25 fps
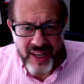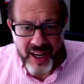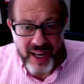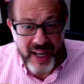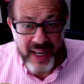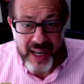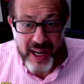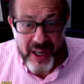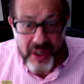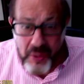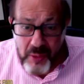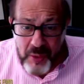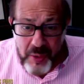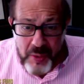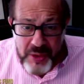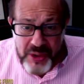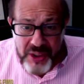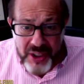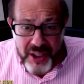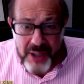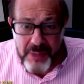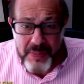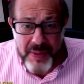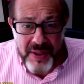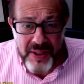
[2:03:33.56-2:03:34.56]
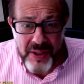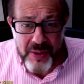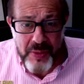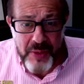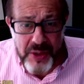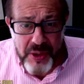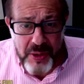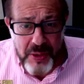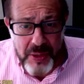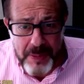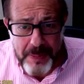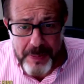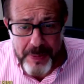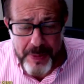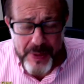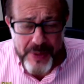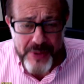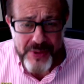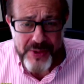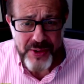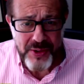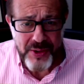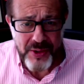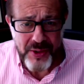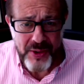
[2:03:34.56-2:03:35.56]
I only wish I could be there with you in
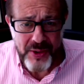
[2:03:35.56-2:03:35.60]
person, you